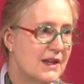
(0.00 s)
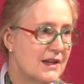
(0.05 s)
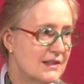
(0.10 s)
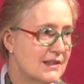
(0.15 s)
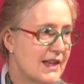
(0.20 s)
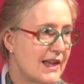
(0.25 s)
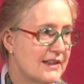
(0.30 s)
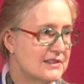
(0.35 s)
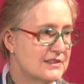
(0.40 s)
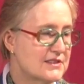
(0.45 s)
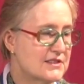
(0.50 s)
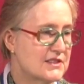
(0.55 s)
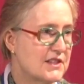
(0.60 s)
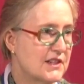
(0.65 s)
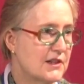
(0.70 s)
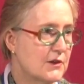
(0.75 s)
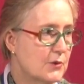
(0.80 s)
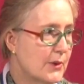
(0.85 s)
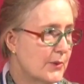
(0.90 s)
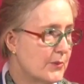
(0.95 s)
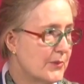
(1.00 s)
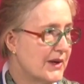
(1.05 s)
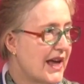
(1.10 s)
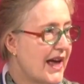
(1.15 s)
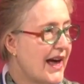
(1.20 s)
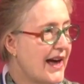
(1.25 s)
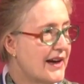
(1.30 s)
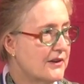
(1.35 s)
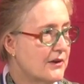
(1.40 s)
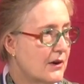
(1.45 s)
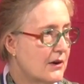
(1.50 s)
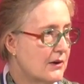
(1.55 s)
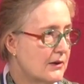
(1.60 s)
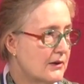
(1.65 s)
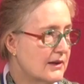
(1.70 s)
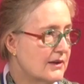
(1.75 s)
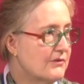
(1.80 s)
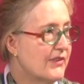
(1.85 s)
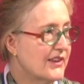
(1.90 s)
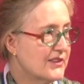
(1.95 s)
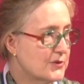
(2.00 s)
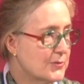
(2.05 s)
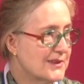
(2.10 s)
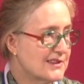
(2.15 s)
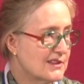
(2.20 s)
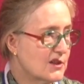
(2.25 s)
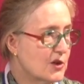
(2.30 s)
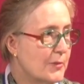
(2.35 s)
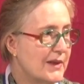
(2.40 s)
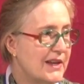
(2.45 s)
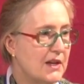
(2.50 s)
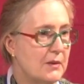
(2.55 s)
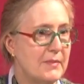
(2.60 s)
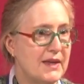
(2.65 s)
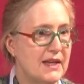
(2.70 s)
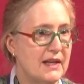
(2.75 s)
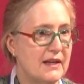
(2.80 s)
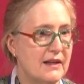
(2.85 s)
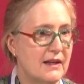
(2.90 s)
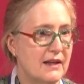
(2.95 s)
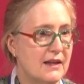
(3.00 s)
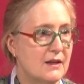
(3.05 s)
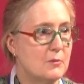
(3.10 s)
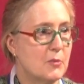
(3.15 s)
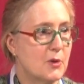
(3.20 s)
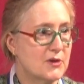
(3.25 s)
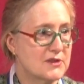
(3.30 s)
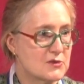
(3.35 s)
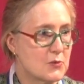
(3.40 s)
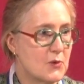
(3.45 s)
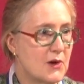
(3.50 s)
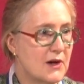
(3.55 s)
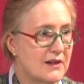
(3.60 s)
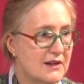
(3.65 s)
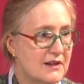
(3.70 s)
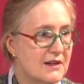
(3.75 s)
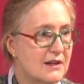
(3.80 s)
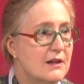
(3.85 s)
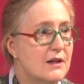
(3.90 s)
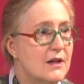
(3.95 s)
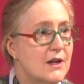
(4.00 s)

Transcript: Last year, when we had our investments committee meeting in Botswana,